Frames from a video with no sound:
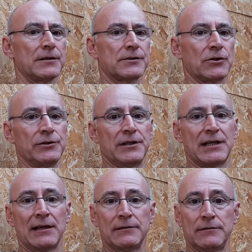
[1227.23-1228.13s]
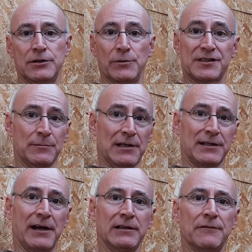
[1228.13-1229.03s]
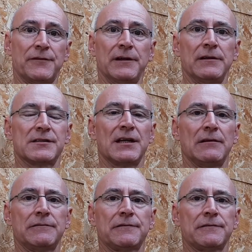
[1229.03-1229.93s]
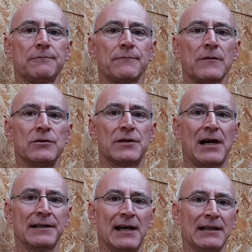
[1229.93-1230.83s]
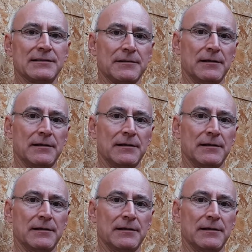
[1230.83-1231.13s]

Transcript: So you can do a similar kind of thing yourself. You can add